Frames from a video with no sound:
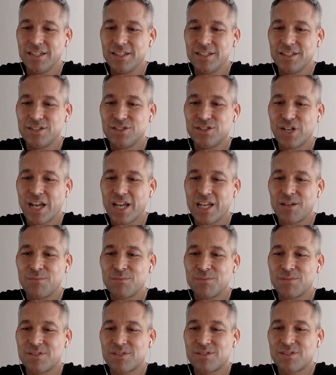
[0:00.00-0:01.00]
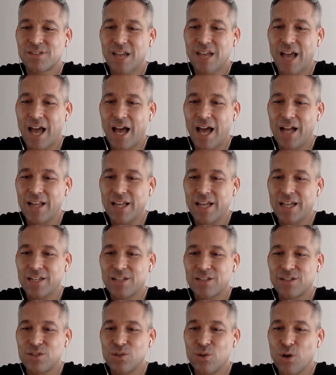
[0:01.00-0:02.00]
James, I
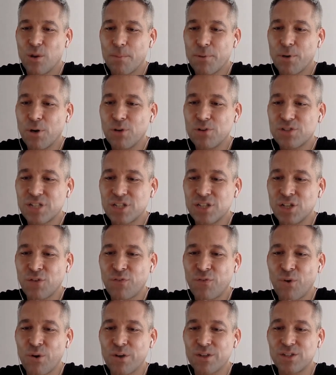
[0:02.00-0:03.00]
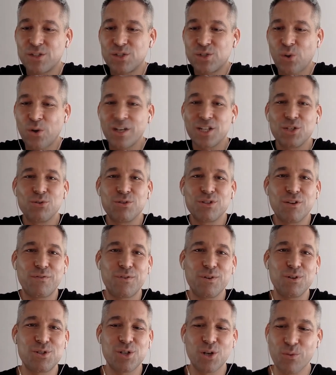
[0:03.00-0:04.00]
like your approach and look forward to joining you in the
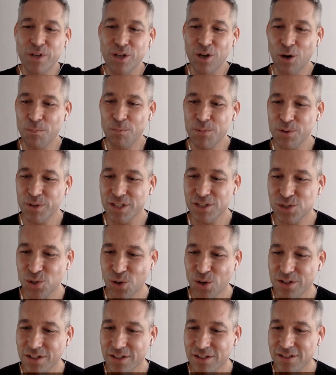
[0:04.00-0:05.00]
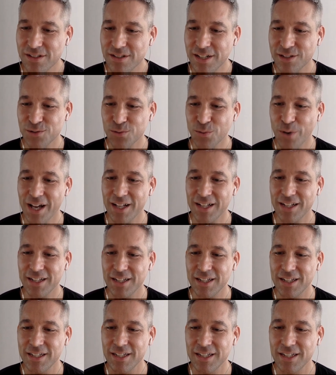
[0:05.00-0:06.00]
future. We hope you can join us as
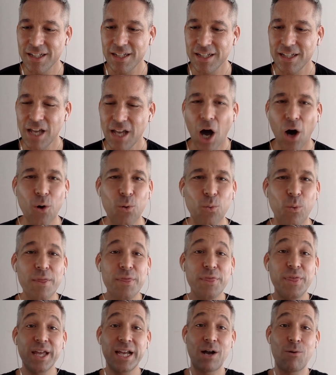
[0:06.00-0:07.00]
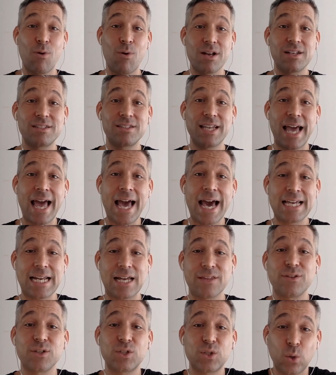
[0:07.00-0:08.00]
well. Oh, one thing I wanted to add
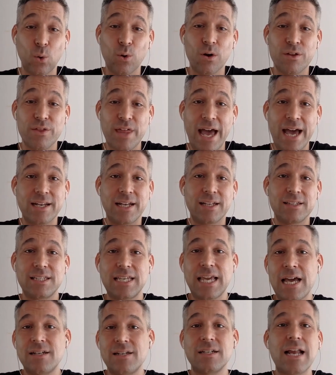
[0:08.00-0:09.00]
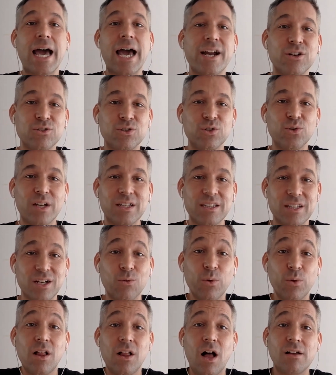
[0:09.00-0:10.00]
on the tour that Etienne and I are doing, there
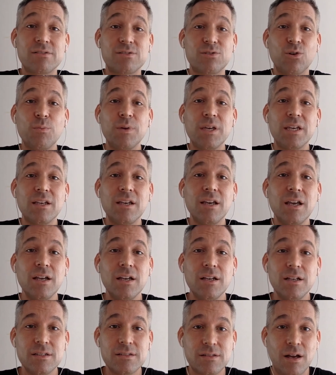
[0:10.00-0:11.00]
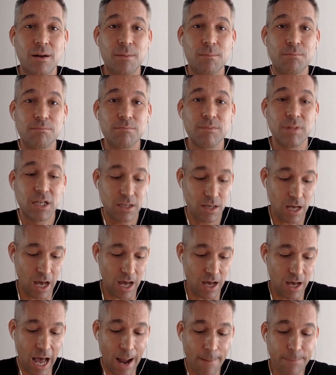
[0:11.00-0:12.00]
will also be some
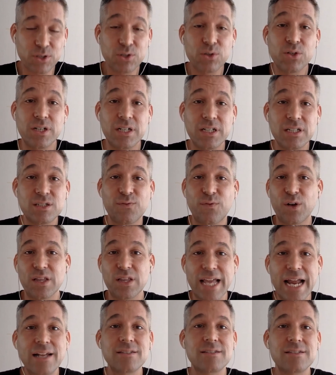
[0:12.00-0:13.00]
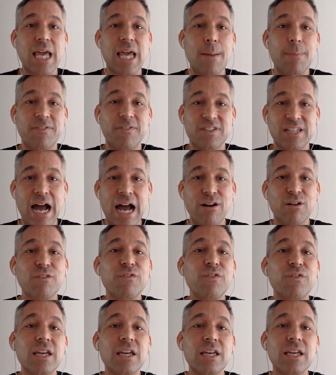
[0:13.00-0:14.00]
opportunities for landscape
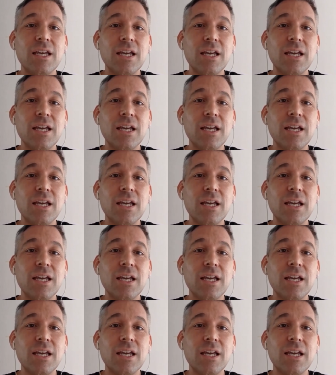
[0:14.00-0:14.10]
photography.